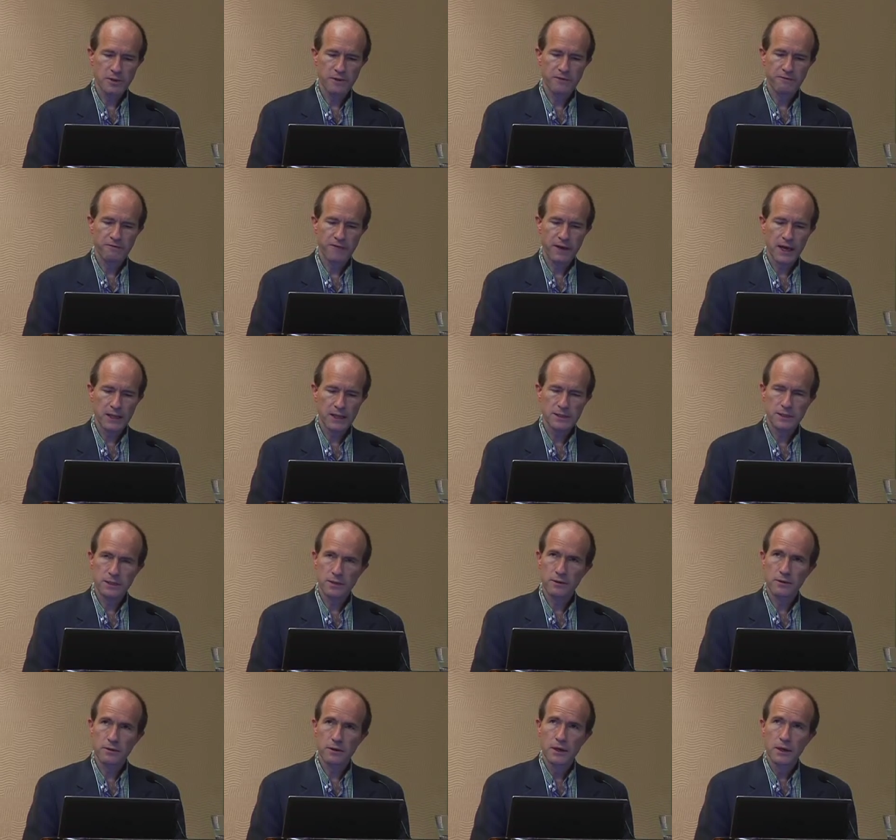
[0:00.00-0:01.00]
of the
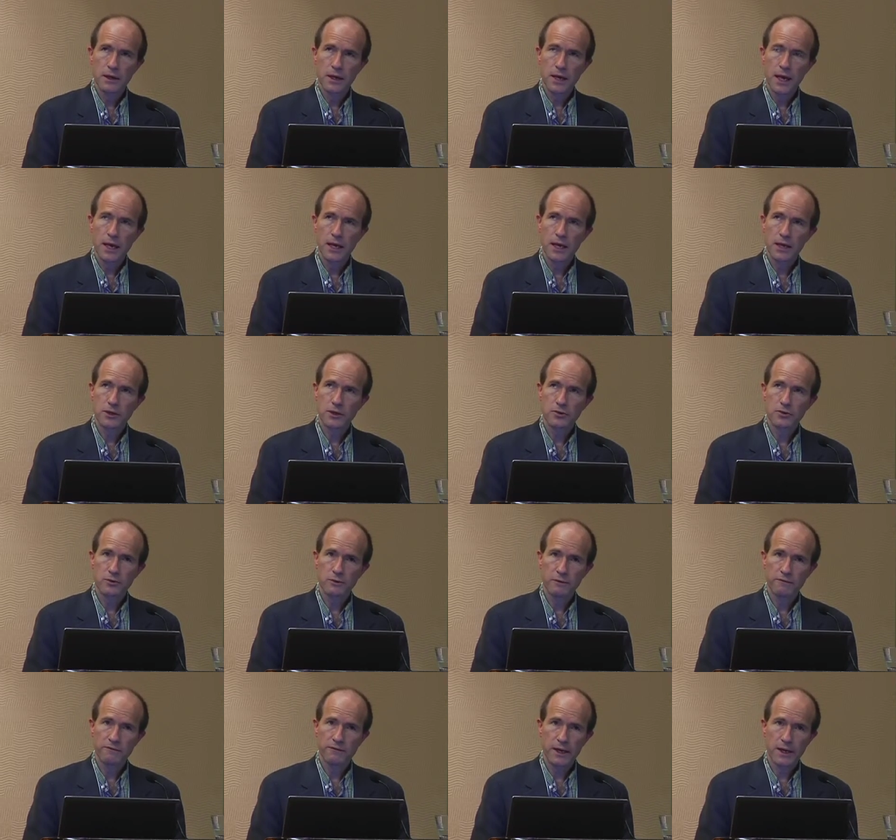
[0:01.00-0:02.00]
vascular and
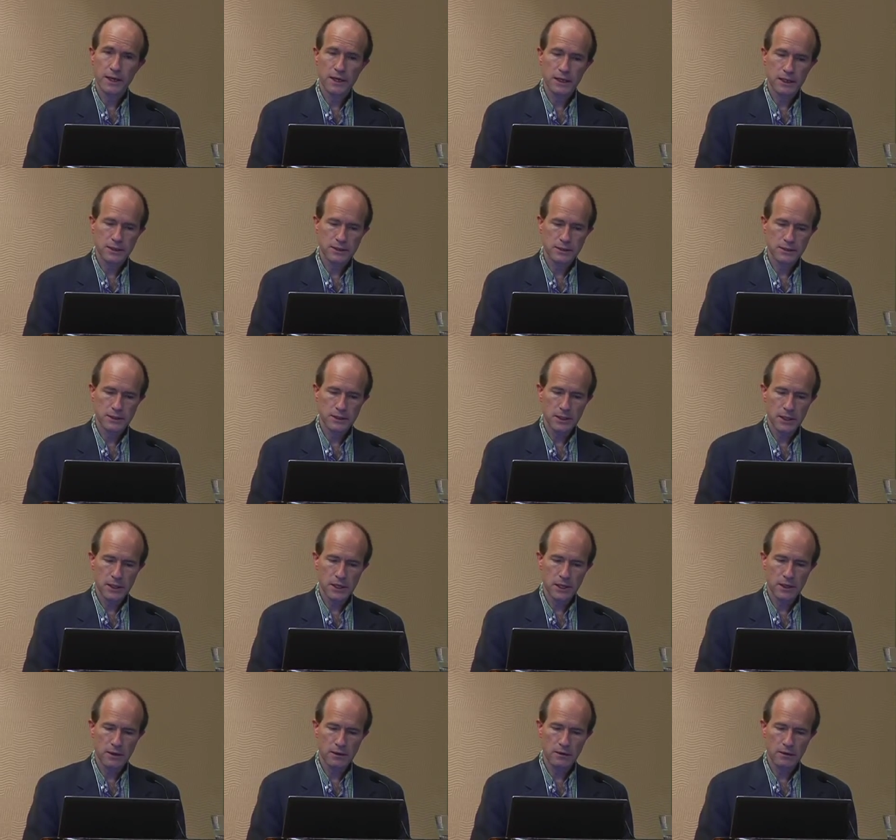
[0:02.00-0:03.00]
internal findings
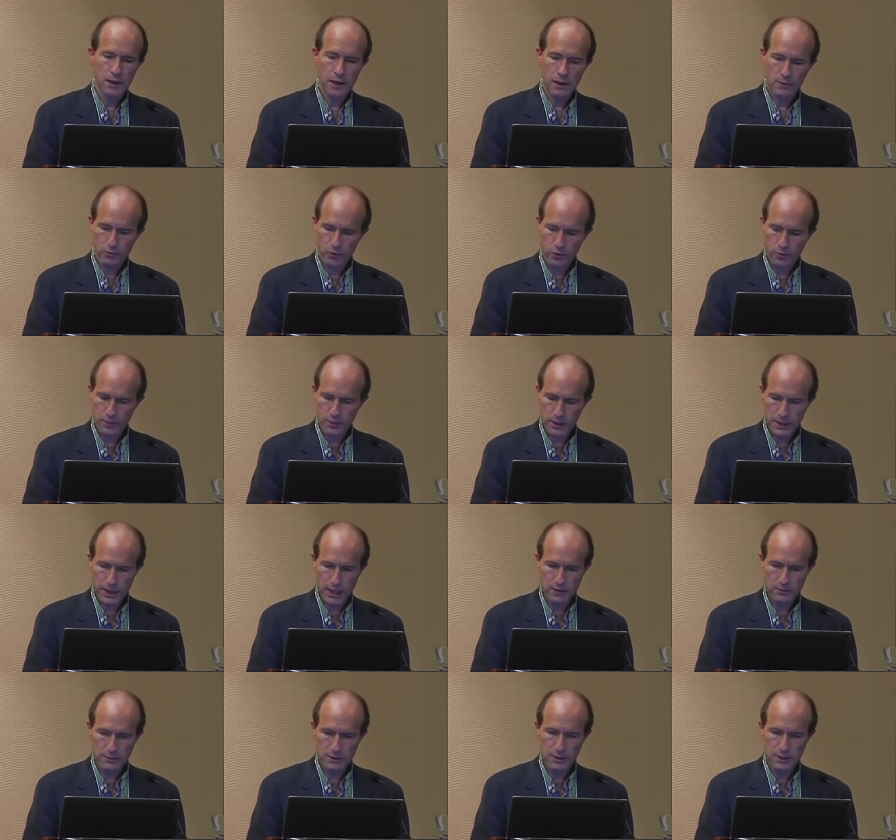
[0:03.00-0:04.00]
and appropriate
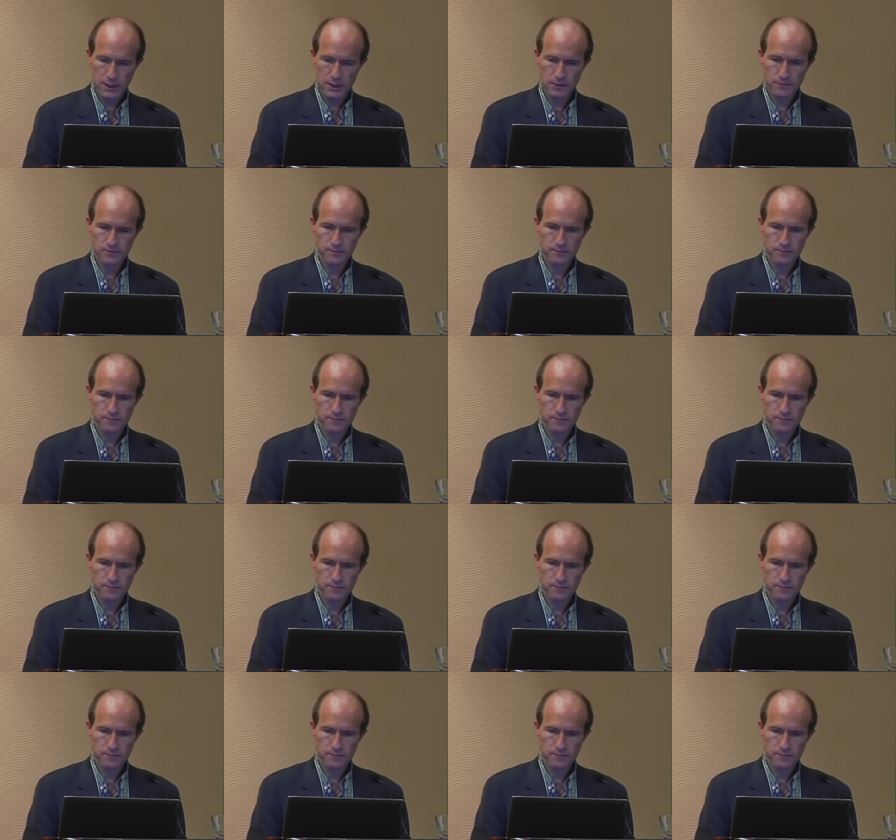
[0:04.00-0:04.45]
counseling.